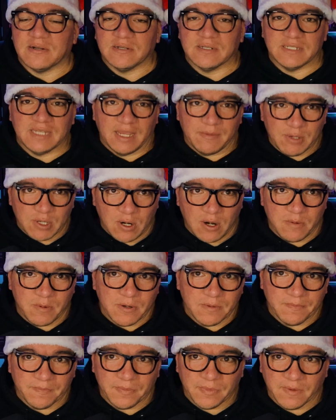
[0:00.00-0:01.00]
David
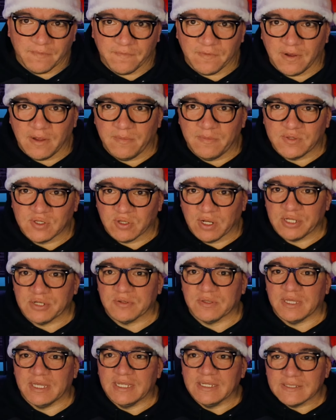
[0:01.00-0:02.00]
Harbour from Stranger
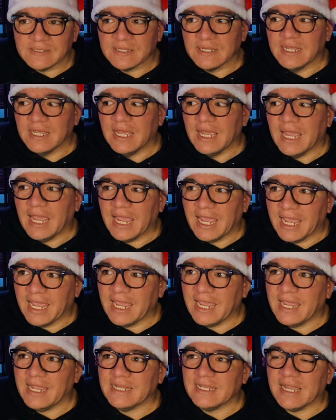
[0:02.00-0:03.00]
Things.
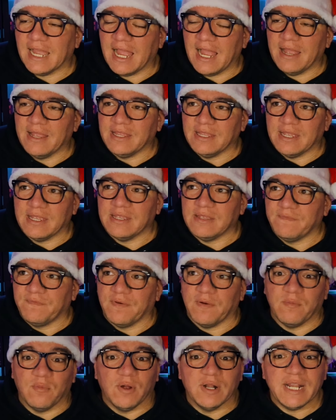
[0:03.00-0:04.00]
And
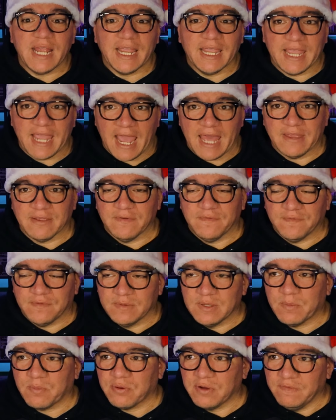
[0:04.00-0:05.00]
from what I gather, from
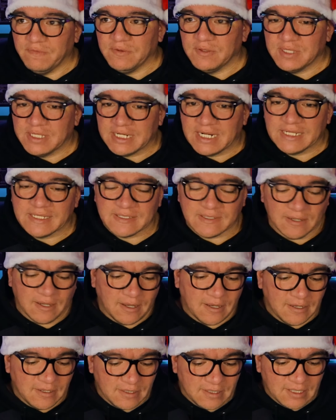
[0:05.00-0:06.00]
the preview that I
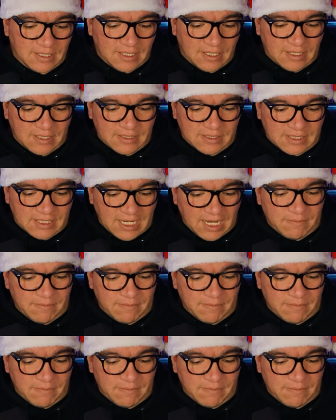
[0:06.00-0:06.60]
saw, David